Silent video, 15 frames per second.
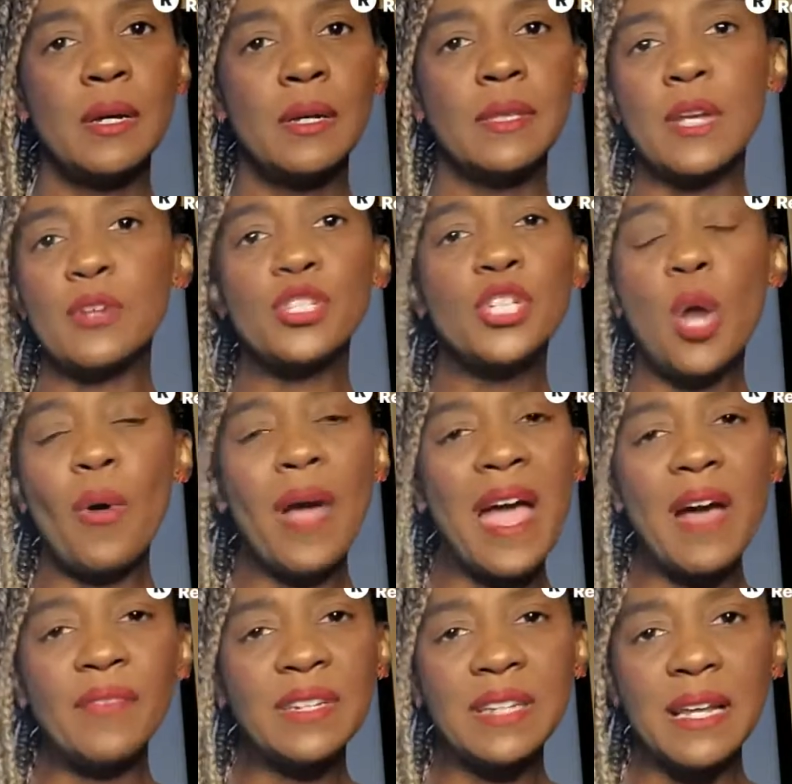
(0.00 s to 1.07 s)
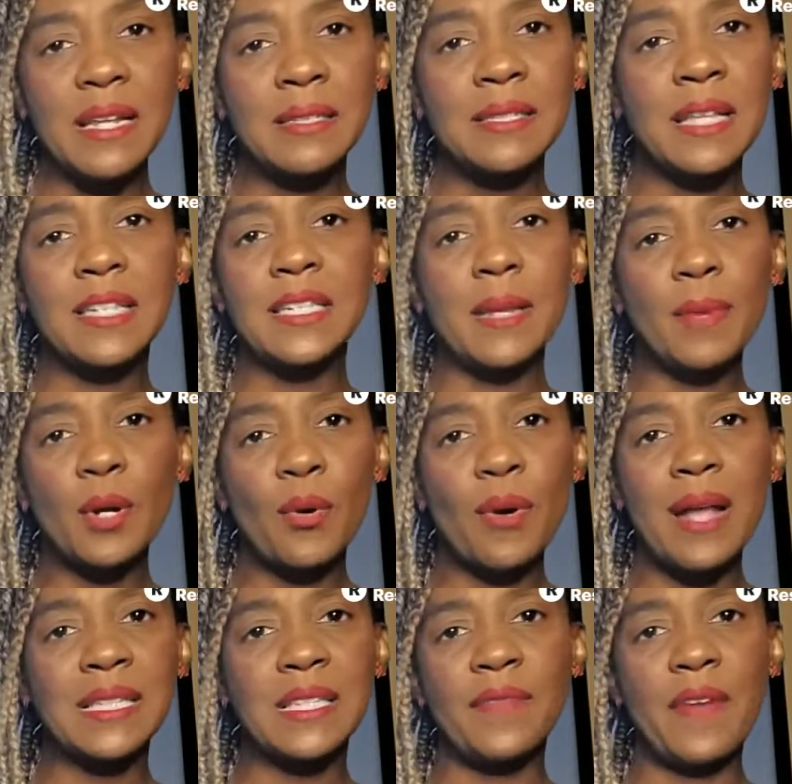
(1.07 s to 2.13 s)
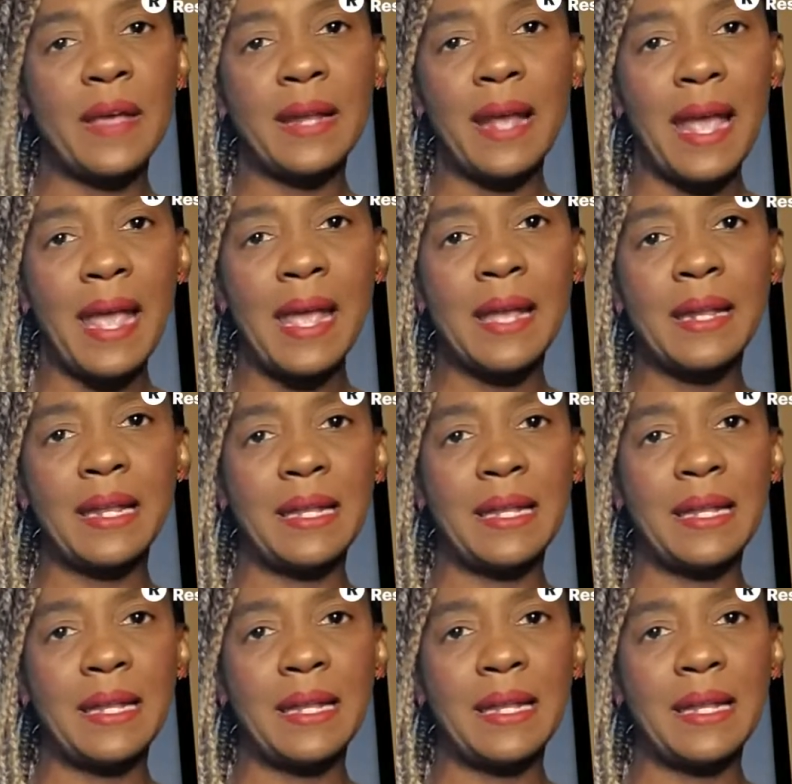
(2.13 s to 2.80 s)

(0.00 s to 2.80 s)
There's no evidence that Democrats have had a hand